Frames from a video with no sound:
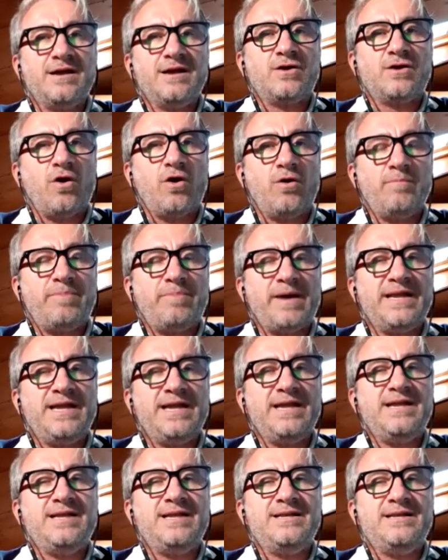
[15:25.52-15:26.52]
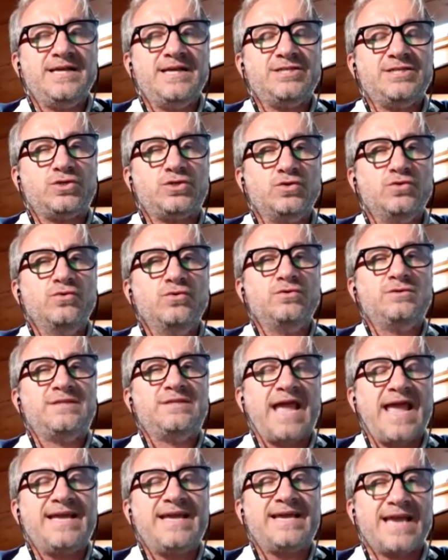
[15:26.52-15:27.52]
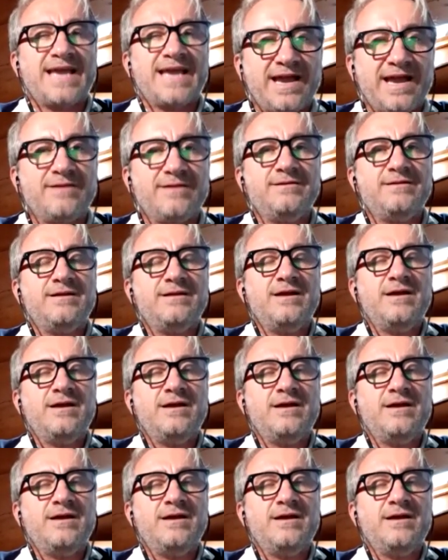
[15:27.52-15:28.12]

company needs to take care